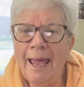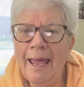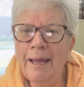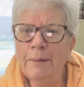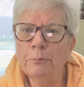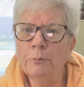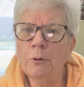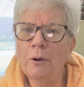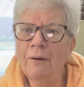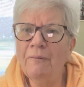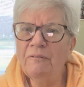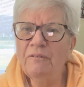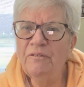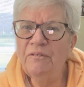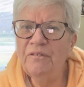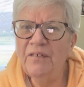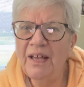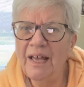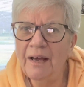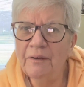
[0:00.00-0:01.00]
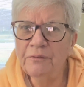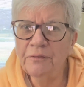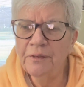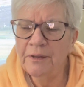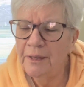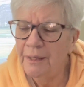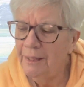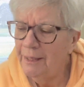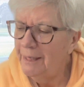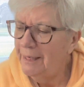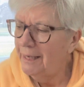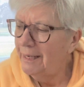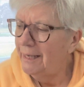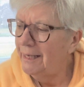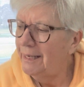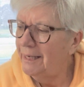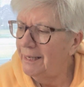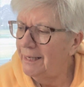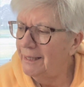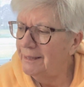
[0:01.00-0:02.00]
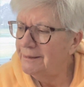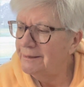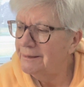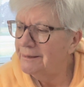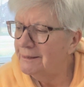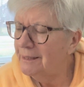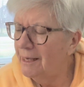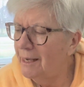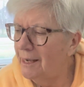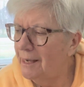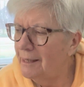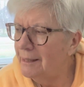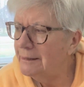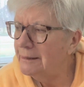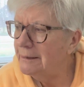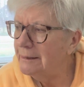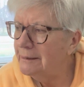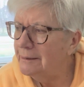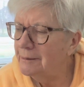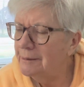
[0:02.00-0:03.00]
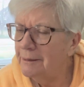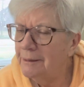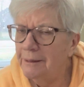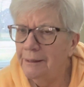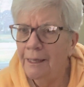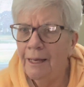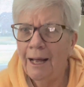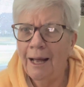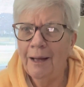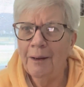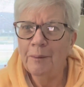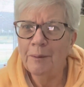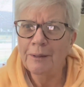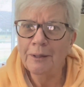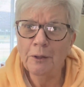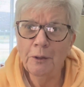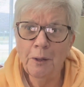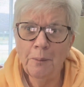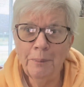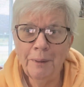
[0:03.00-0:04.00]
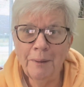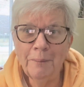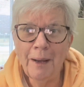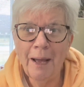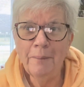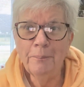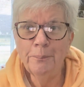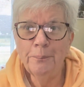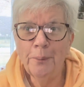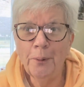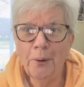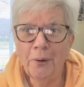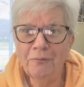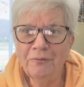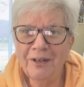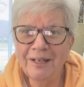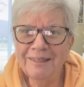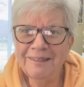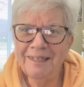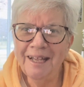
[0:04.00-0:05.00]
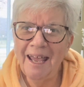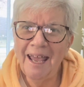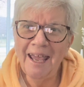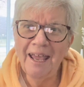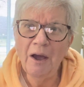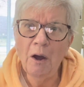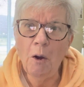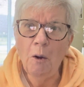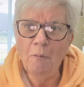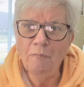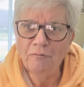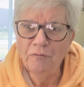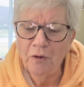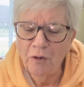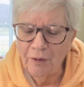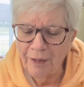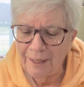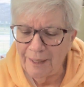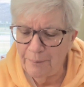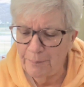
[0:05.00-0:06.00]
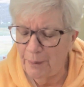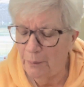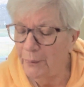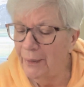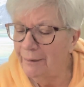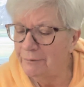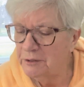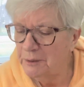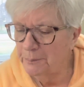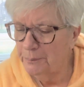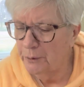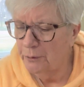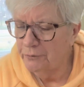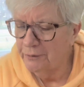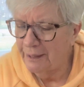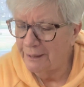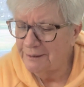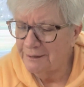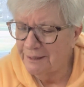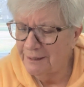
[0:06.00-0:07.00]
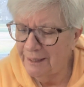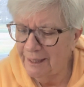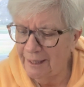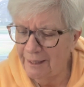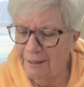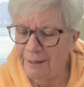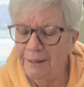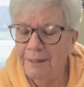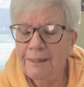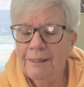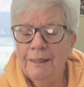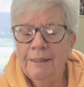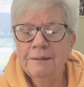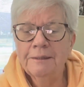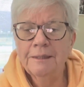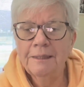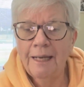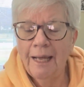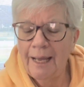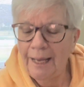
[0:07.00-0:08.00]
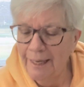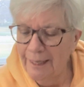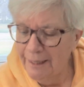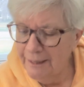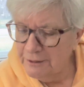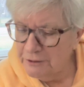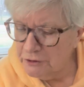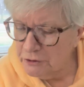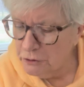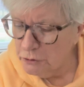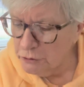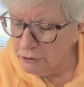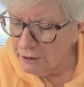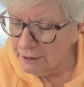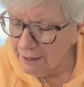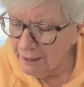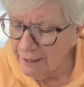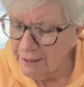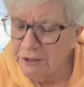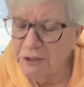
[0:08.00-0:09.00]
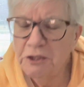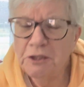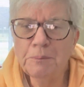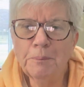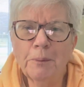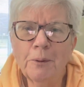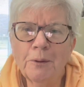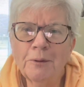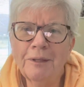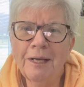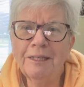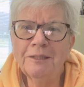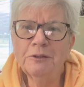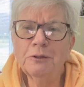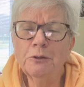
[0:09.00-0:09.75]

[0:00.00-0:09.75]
April 5th. It's going to be my perfect day, hopefully, but we have some birthdays today. Today is Susan Lynch's birthday.